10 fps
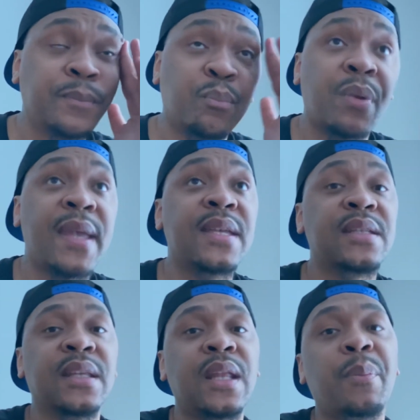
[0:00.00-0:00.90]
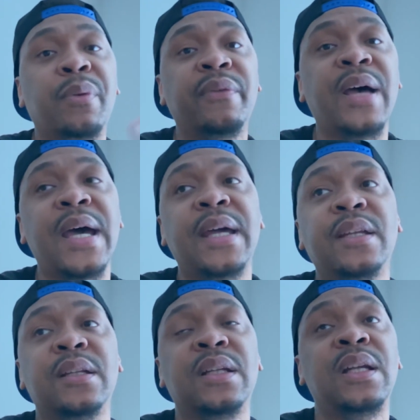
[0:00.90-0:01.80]
pants that they
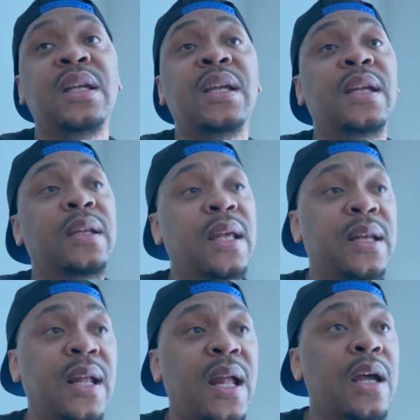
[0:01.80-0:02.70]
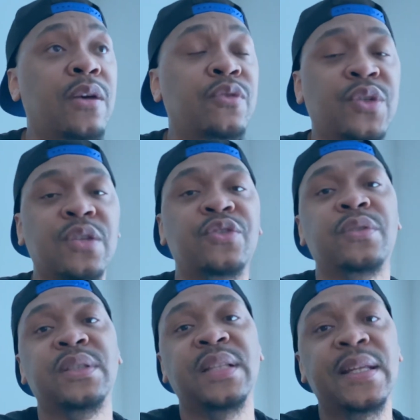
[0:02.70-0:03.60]
provided, they didn't have
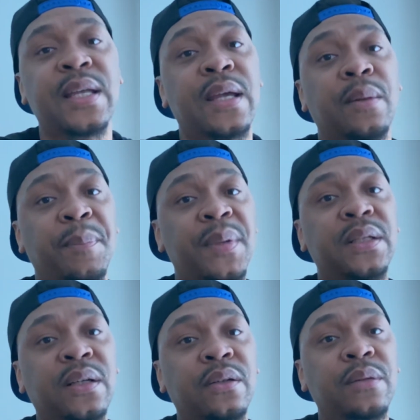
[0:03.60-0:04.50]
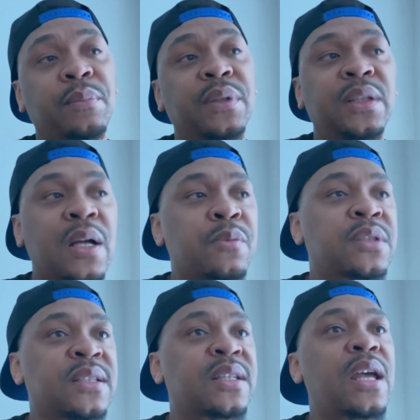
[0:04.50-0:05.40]
drawstrings, they had a button on it, but that was
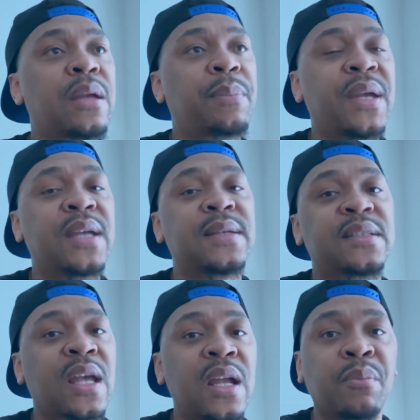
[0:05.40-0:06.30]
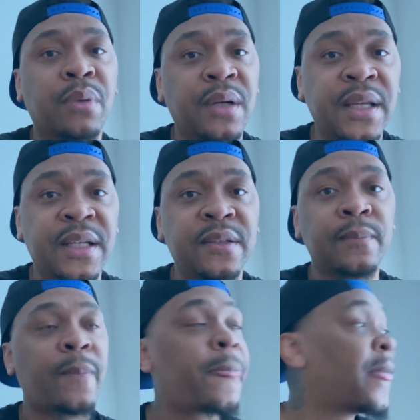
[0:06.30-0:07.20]
the same pants, same brand
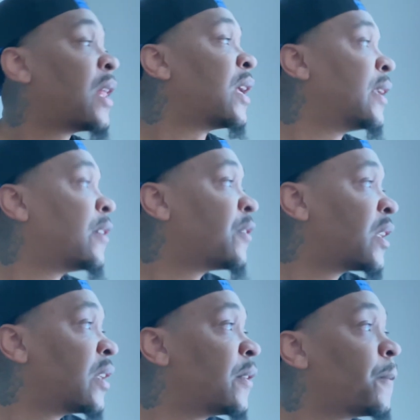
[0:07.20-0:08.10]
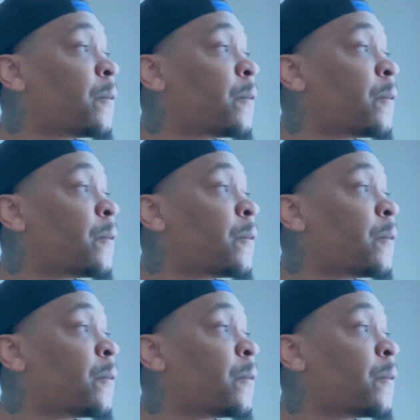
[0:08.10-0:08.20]
and everything.